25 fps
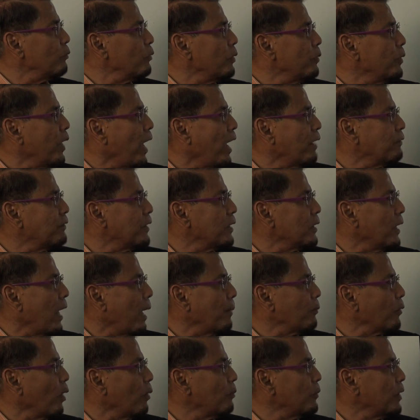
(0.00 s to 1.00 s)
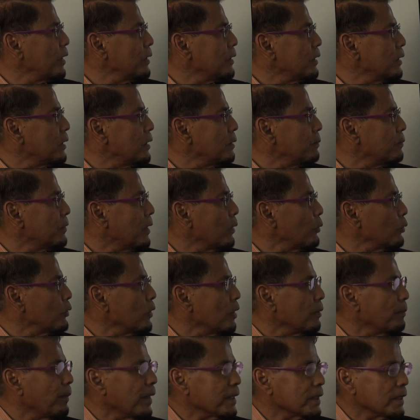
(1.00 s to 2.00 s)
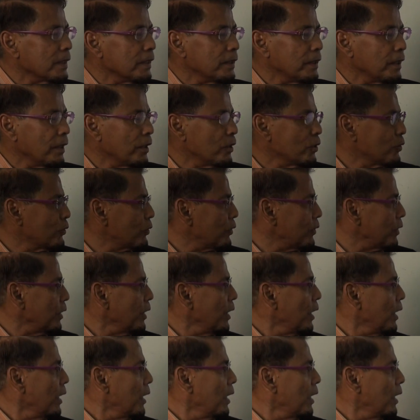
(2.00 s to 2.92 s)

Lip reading: We have an abnormal total past learning history.